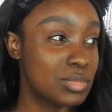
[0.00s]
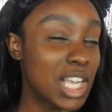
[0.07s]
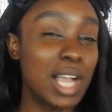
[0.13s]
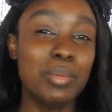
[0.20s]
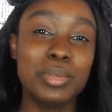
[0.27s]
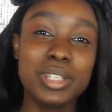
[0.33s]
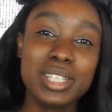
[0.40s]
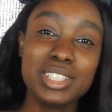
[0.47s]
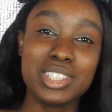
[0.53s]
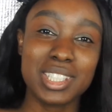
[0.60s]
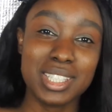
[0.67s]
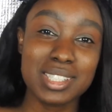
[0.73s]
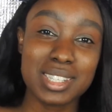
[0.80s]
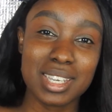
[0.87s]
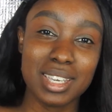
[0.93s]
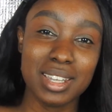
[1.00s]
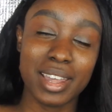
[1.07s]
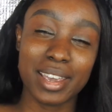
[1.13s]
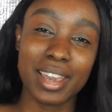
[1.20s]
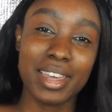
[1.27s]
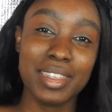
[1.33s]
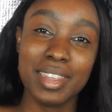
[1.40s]
I'm really cheesy.
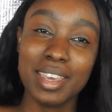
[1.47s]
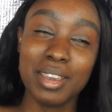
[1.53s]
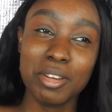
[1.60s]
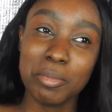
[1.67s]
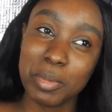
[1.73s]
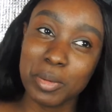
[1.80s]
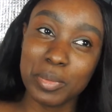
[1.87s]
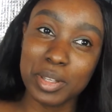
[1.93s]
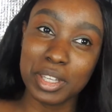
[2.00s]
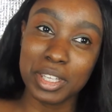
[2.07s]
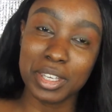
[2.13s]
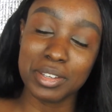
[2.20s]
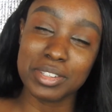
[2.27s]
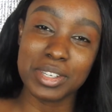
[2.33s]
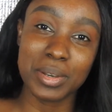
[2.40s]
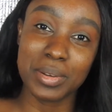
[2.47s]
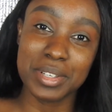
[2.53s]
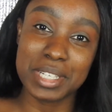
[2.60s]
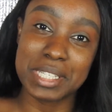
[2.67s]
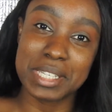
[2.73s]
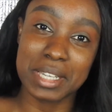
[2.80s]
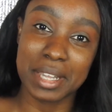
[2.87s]
Like, I think it'd be really cute to go to
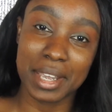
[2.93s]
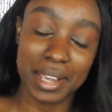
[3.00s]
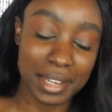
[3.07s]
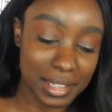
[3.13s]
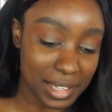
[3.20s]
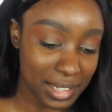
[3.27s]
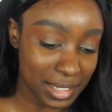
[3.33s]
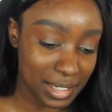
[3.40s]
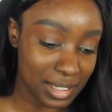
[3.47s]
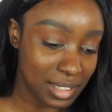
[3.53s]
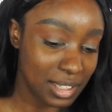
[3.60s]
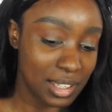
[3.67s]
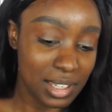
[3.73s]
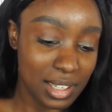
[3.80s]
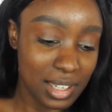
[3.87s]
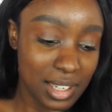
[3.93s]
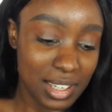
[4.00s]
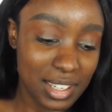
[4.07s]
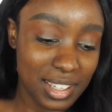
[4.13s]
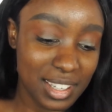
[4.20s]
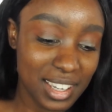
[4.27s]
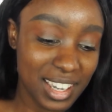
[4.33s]
Disneyland, like,
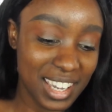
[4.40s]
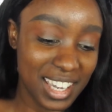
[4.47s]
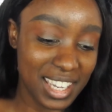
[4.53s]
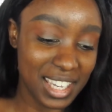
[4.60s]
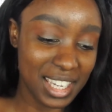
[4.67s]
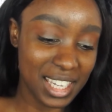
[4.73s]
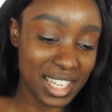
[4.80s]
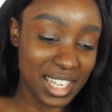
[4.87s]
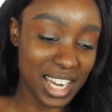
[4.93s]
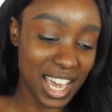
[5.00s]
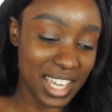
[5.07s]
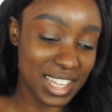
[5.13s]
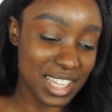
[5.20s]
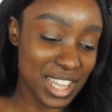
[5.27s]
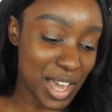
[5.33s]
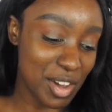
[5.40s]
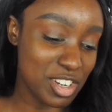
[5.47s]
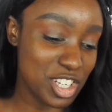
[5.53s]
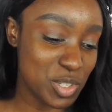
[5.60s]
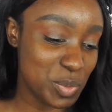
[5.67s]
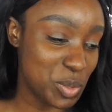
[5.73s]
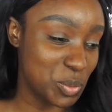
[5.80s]
and I think that would
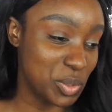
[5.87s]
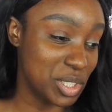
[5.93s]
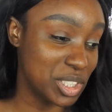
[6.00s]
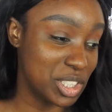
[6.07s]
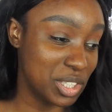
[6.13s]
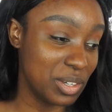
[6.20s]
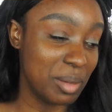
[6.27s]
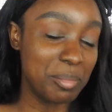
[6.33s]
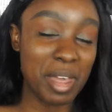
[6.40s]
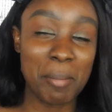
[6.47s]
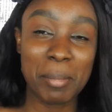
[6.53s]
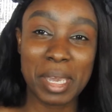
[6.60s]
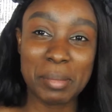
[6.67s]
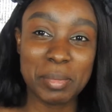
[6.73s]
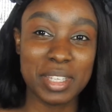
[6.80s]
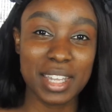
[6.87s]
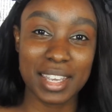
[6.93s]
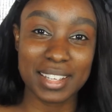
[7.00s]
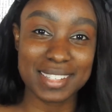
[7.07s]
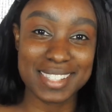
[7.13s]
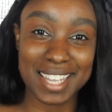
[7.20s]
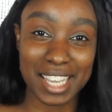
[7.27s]
just be really cute. And that might be
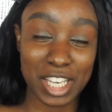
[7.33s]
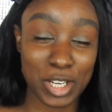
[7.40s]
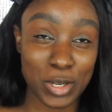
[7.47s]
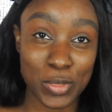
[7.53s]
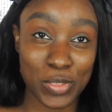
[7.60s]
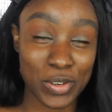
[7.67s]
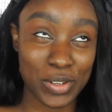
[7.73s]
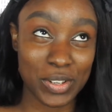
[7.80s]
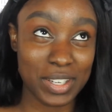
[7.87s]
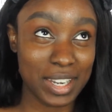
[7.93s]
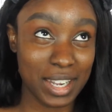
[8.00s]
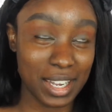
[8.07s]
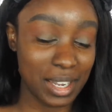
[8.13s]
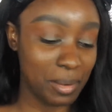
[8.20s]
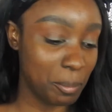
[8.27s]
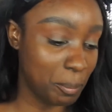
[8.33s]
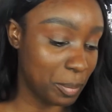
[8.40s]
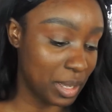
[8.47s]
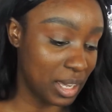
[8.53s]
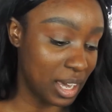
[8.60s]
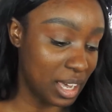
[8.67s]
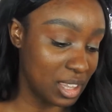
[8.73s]
like a second or third date,
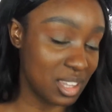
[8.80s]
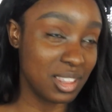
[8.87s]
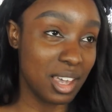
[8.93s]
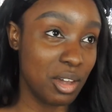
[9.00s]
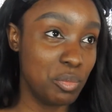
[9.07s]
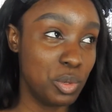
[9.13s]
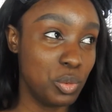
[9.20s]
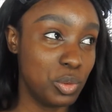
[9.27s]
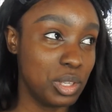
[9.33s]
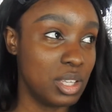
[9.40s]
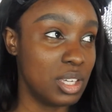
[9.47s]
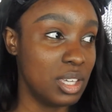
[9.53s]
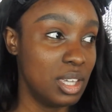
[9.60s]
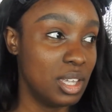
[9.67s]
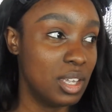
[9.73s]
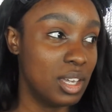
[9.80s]
but I think that would be really